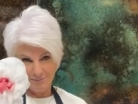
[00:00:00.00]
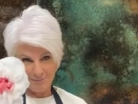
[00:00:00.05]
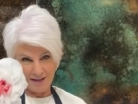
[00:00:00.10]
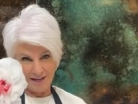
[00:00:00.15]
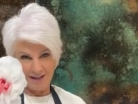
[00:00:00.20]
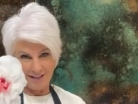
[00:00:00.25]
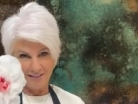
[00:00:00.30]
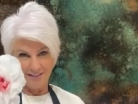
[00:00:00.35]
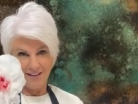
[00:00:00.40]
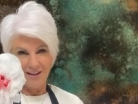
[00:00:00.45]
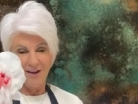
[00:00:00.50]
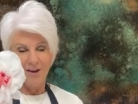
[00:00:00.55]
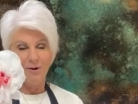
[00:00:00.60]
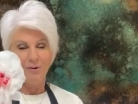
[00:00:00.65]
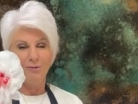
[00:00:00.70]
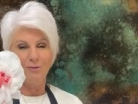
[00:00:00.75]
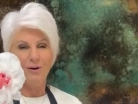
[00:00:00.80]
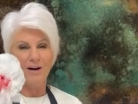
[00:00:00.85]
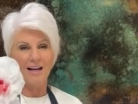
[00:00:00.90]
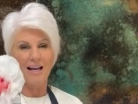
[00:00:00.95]
But
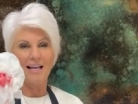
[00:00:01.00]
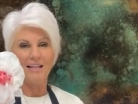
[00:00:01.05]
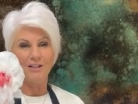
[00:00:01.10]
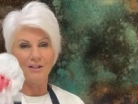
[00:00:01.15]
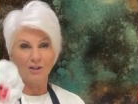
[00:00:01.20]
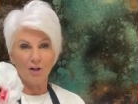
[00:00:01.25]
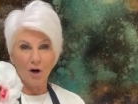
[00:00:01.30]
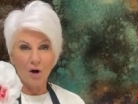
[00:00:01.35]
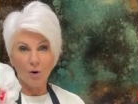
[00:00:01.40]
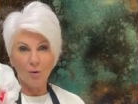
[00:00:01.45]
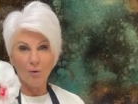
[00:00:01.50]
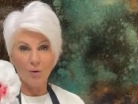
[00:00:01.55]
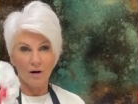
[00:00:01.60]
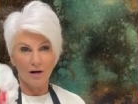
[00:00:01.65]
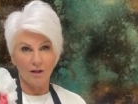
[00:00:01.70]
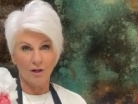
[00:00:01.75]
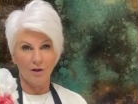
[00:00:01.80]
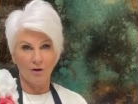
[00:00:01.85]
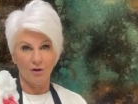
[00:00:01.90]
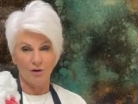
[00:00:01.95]
what I don't
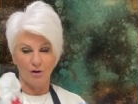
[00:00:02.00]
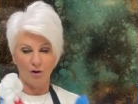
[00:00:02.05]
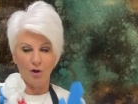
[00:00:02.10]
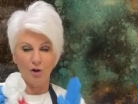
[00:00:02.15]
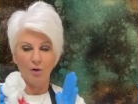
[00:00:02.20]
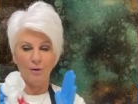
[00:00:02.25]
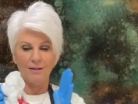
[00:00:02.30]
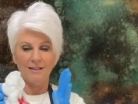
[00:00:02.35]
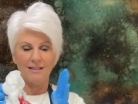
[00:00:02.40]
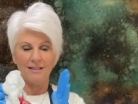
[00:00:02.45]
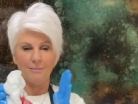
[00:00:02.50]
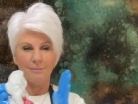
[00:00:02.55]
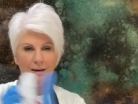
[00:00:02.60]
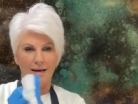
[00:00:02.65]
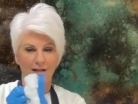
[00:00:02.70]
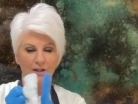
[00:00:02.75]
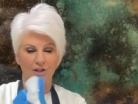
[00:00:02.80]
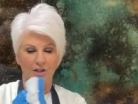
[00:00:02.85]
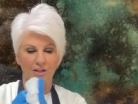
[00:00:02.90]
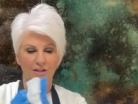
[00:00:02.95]
want you to do is
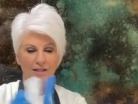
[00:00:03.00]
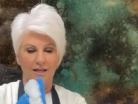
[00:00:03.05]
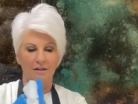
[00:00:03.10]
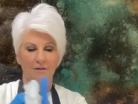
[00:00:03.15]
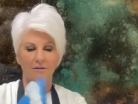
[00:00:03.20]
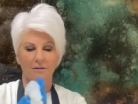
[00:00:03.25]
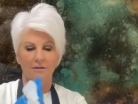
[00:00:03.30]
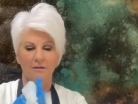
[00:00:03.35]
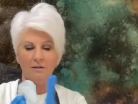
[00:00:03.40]
smash it down.